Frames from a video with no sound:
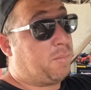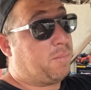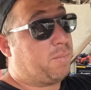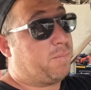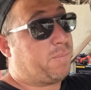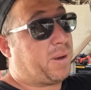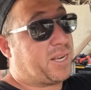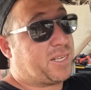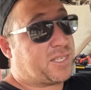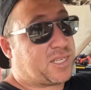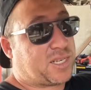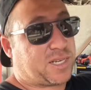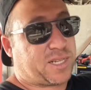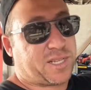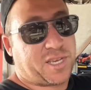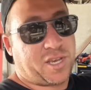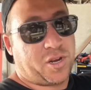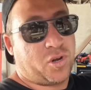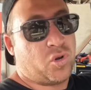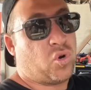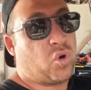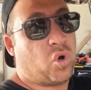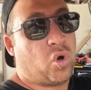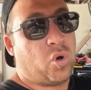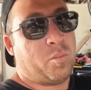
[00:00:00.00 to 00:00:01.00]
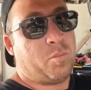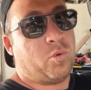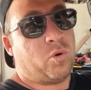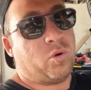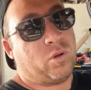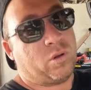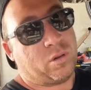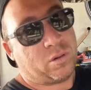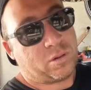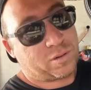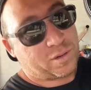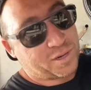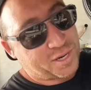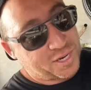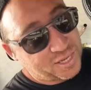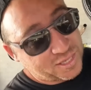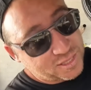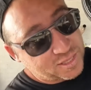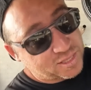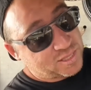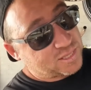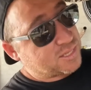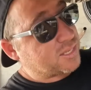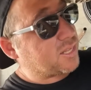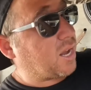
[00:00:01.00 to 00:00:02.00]
basically your normal
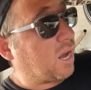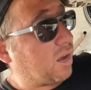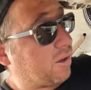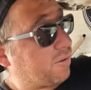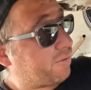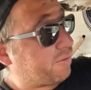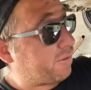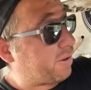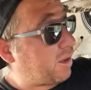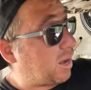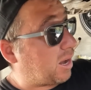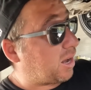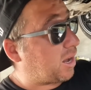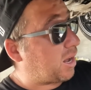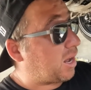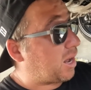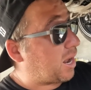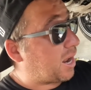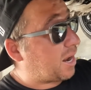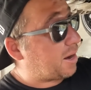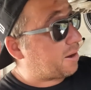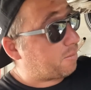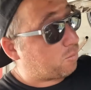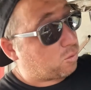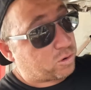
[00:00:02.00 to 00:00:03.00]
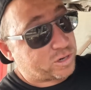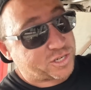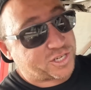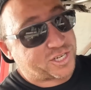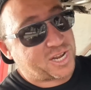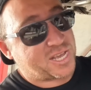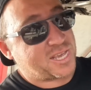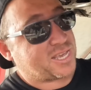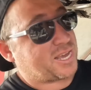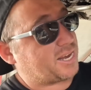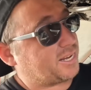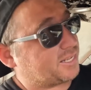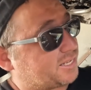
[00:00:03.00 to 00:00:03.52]
Nissan stuff. And what GK